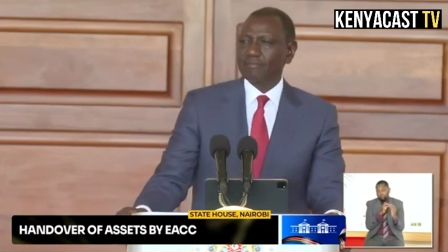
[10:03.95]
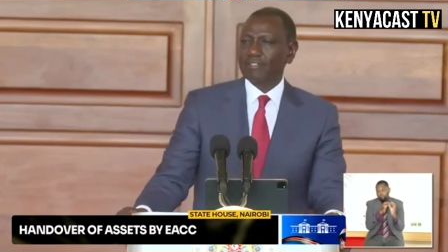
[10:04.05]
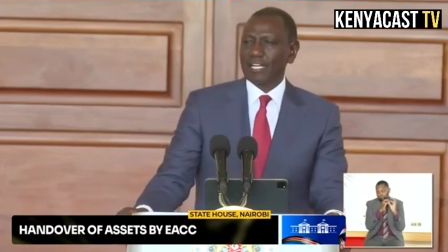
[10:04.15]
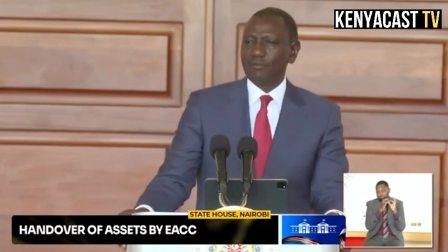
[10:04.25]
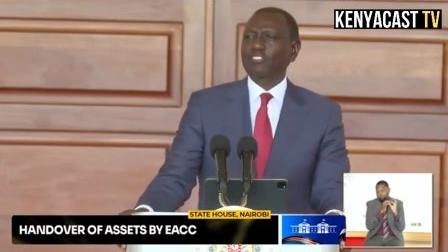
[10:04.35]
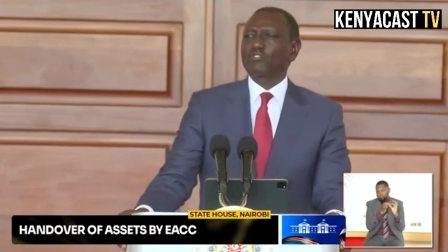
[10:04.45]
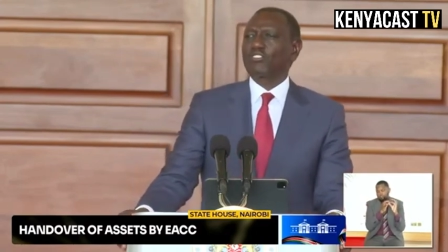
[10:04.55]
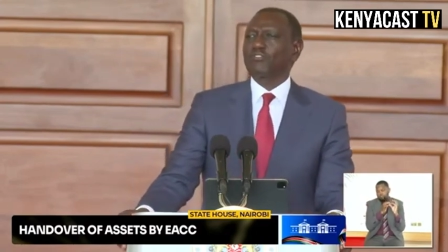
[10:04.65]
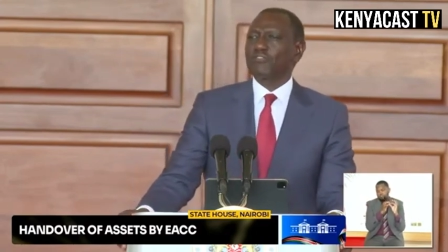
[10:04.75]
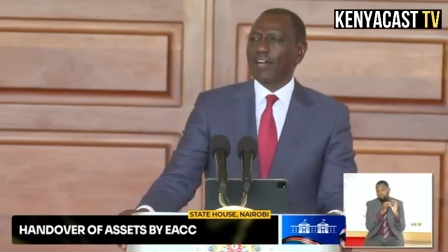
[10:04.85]
And I want to
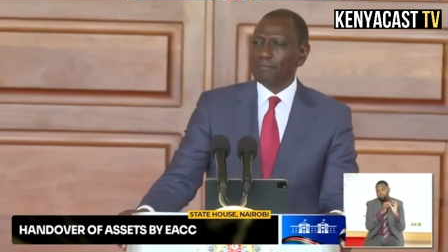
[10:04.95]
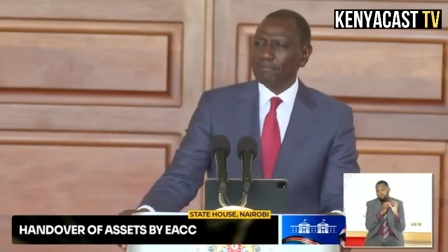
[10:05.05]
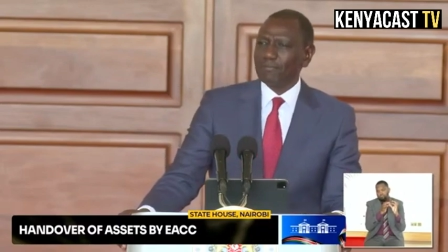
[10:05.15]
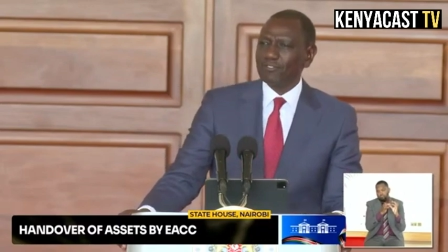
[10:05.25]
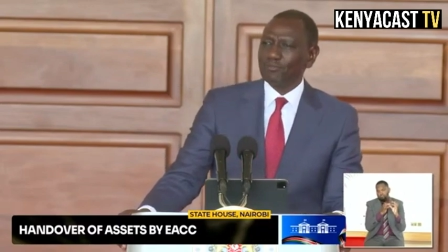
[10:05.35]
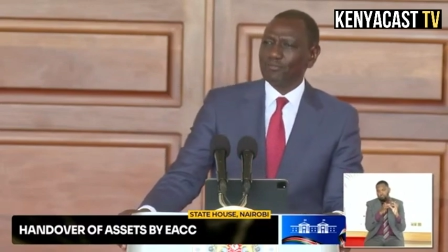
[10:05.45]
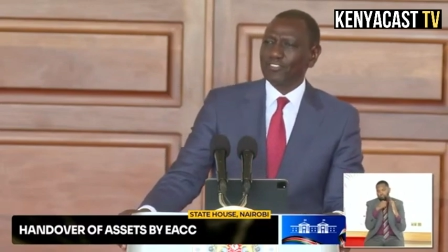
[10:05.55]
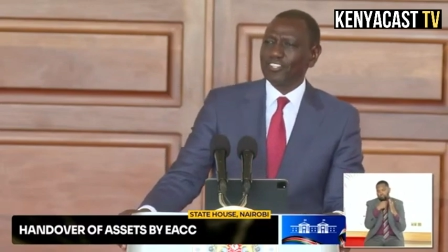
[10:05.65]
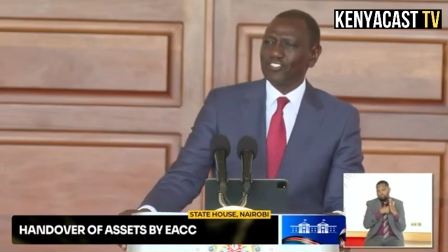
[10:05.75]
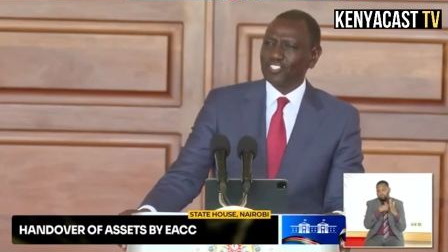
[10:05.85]
confirm to
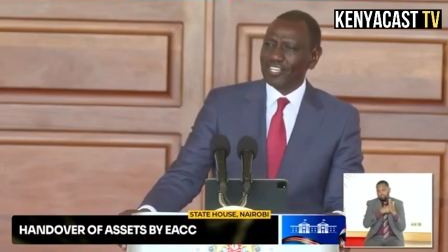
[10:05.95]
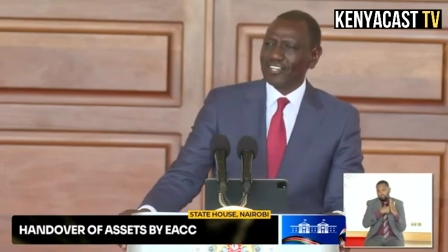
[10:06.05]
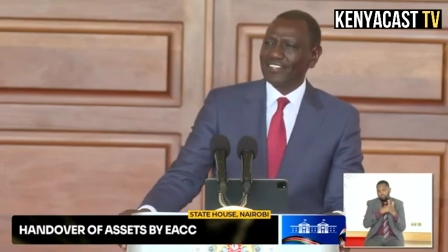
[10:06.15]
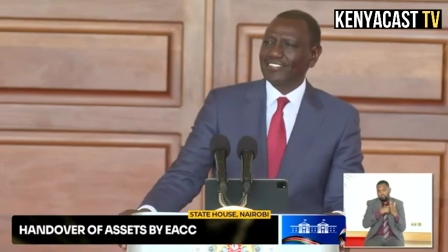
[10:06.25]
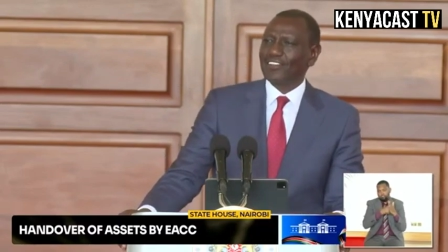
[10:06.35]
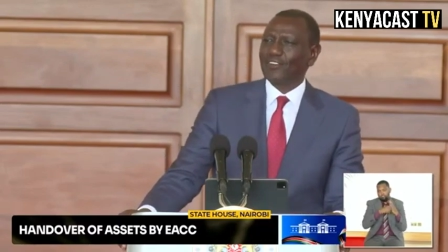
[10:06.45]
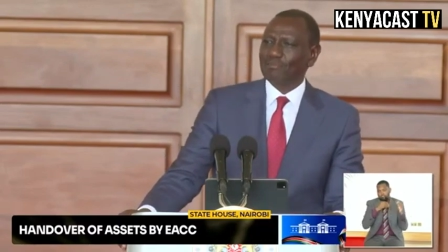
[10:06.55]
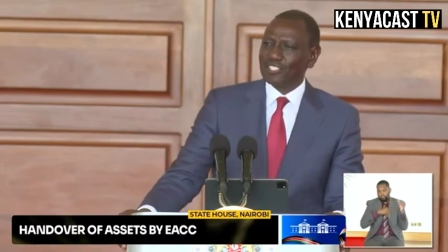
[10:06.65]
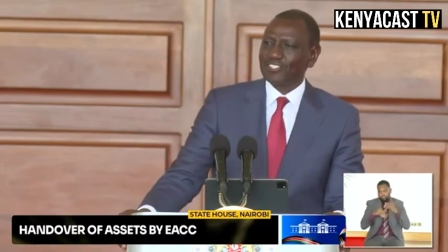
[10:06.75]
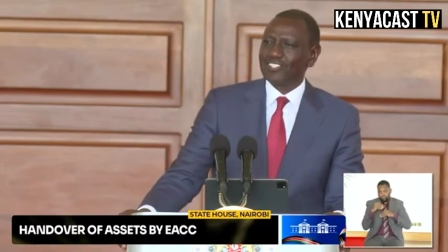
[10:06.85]
both the chair, the
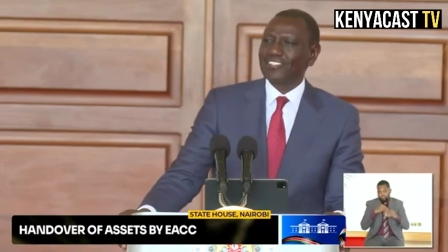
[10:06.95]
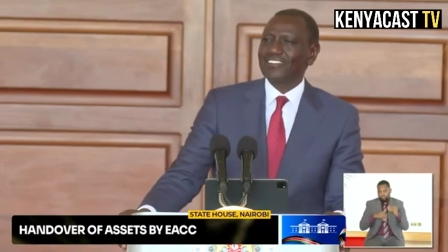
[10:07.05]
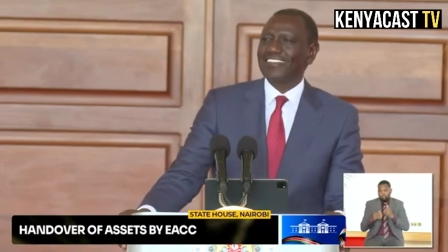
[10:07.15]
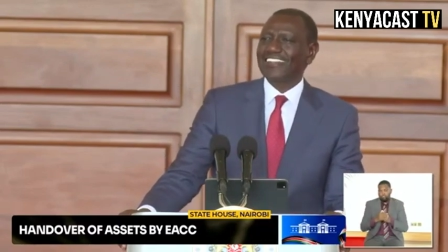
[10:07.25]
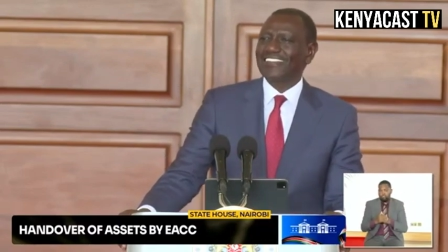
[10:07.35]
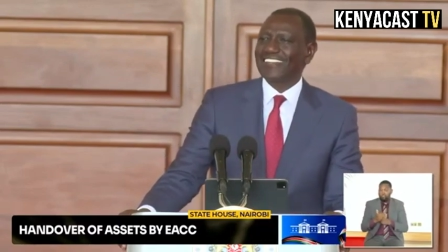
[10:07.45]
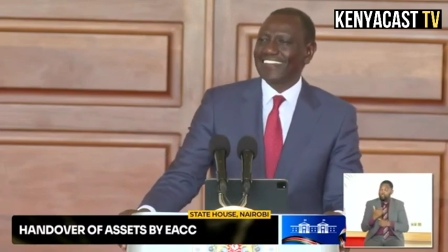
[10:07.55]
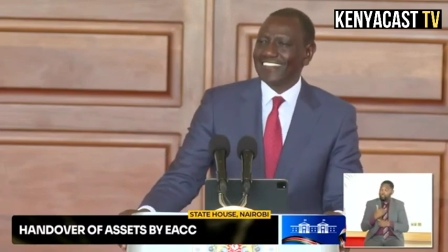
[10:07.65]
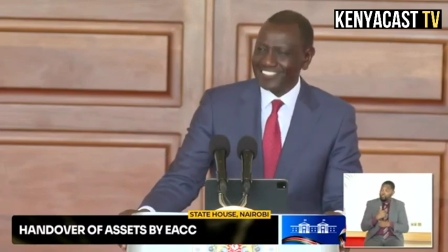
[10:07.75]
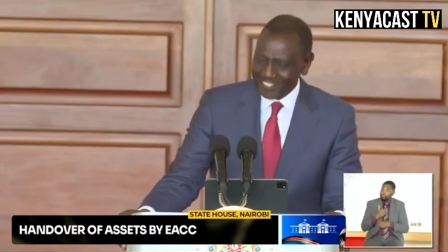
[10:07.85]
commission, and
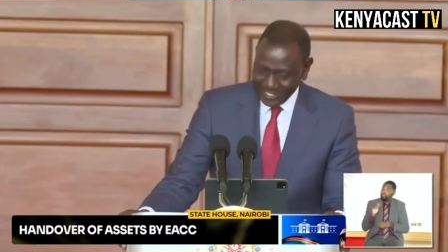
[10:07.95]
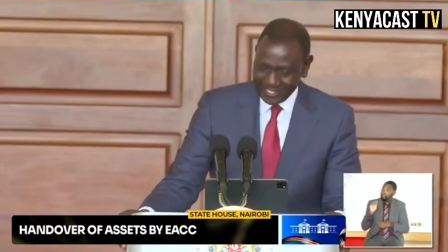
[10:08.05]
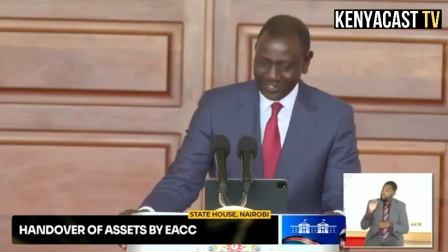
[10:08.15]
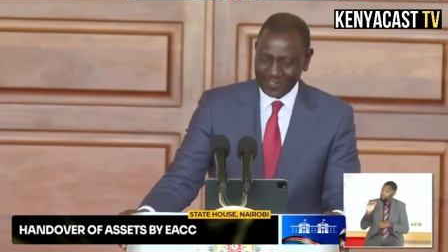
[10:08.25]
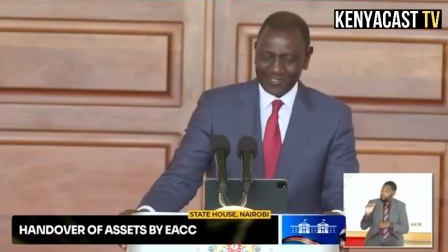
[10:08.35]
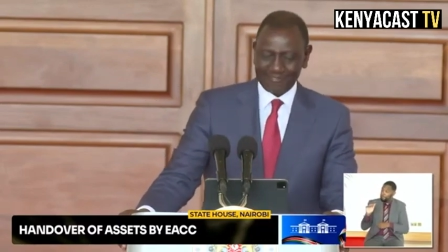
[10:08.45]
the C E O